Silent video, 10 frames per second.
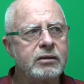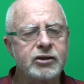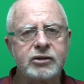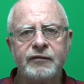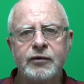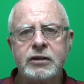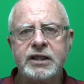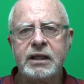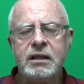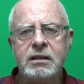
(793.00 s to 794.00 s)
Just a few
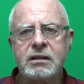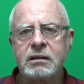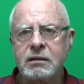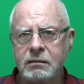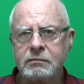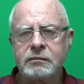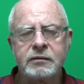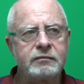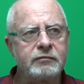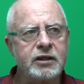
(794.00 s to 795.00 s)
seconds.
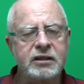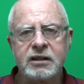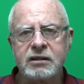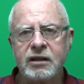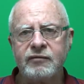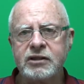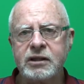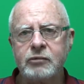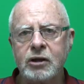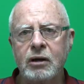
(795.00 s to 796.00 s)
These things never
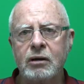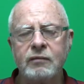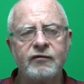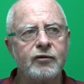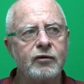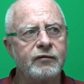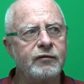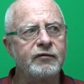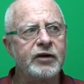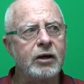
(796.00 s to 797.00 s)
seem to go on for
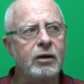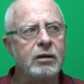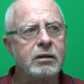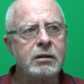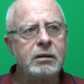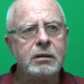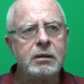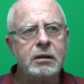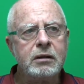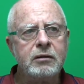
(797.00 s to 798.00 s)
very long.
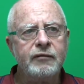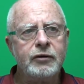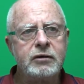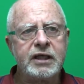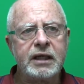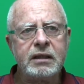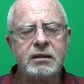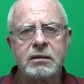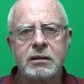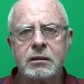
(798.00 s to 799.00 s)
A few
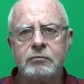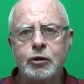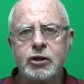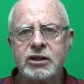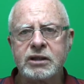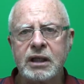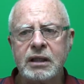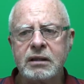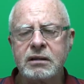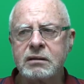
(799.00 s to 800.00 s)
seconds, bush of
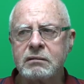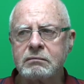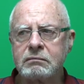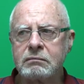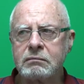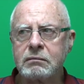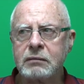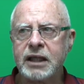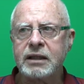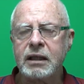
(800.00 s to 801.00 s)
silence.
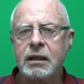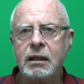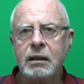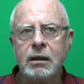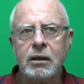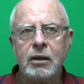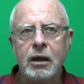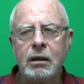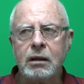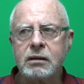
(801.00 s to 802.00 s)
Nothing.
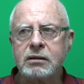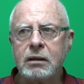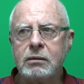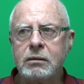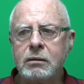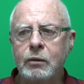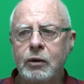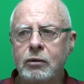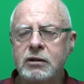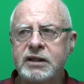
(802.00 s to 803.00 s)
So
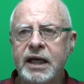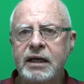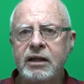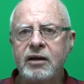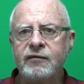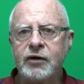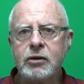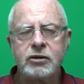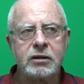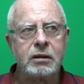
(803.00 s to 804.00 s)
we're all standing there
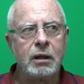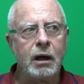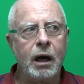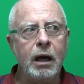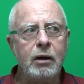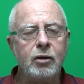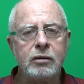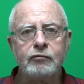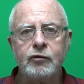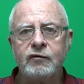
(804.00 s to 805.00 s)
frozen. I
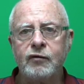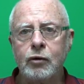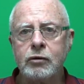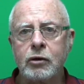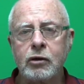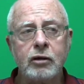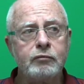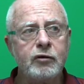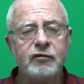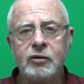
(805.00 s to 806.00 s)
can't move forward or
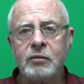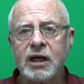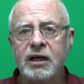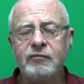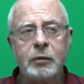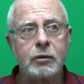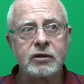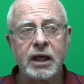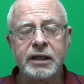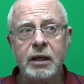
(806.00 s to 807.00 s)
can't move to my left
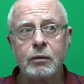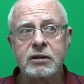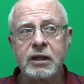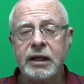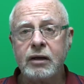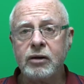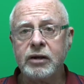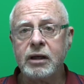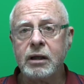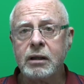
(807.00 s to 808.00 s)
because I don't know what's going
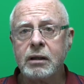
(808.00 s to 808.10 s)
on there.